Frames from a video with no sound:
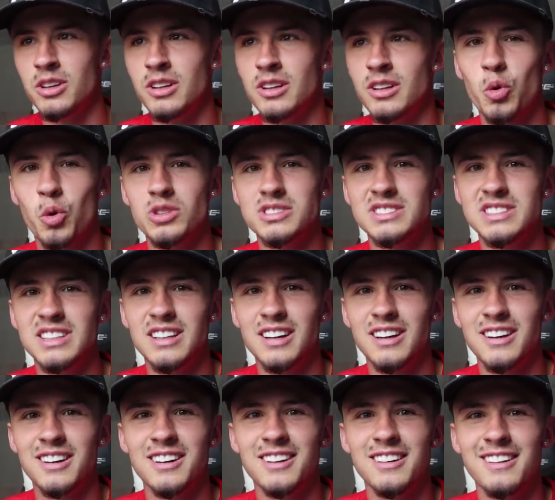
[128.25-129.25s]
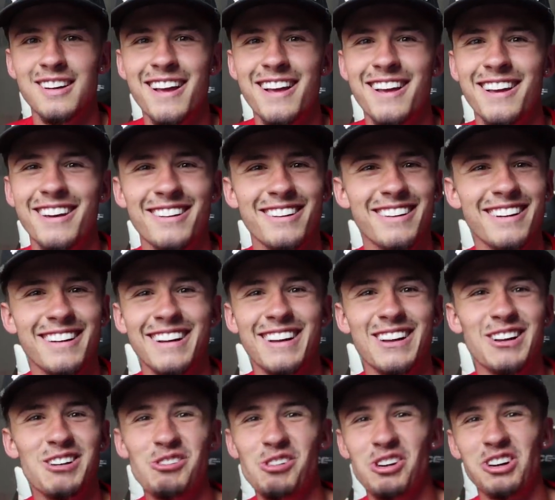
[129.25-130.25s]
quadzilla.
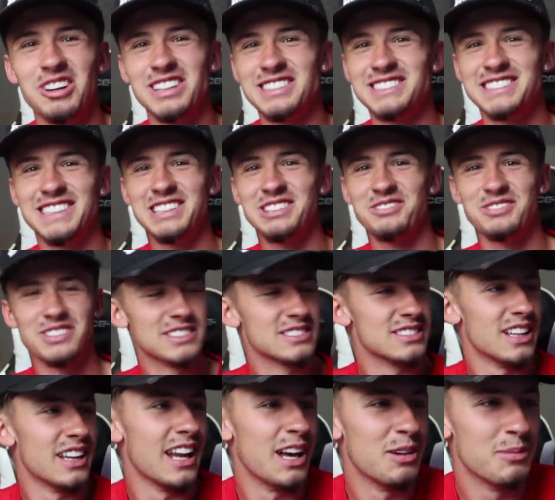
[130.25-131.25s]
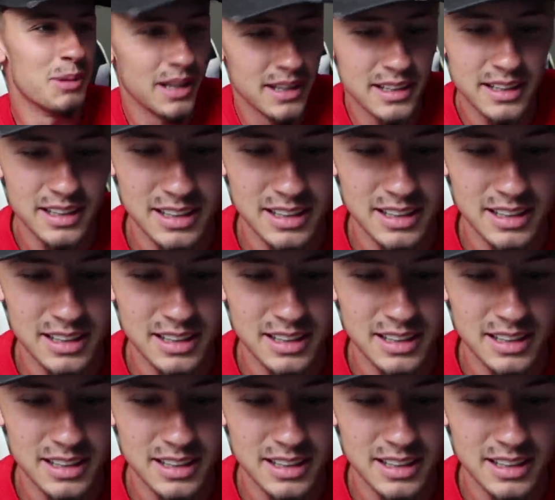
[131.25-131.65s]
Why do I say things like that, man?